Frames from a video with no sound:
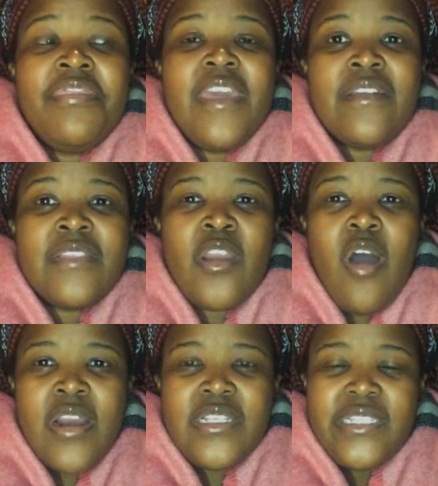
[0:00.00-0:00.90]
thing that
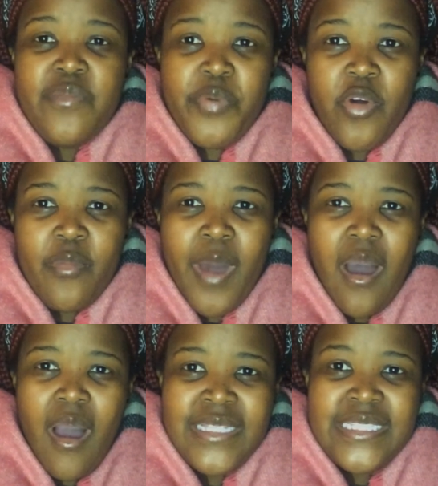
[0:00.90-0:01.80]
honestly broke my
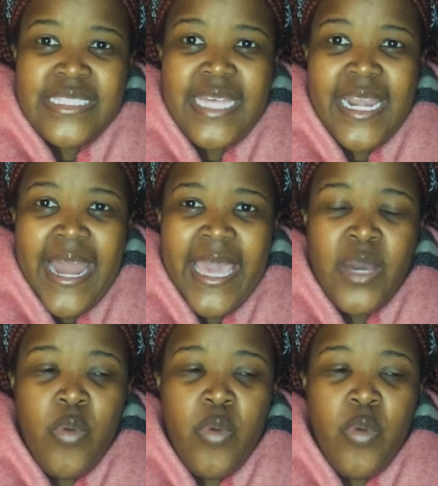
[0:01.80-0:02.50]
heart is that, like,